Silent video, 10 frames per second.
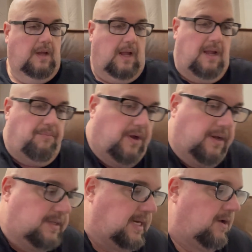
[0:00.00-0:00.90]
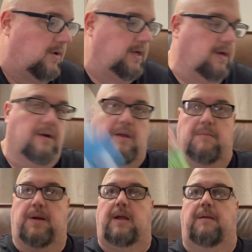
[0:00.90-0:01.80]
I brought a towel here and
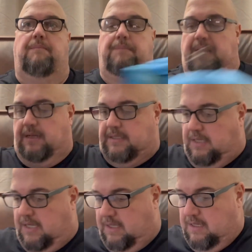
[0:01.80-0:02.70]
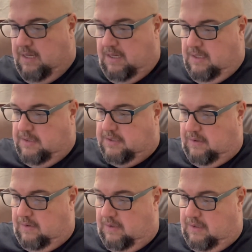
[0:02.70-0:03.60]
my Bellistol, so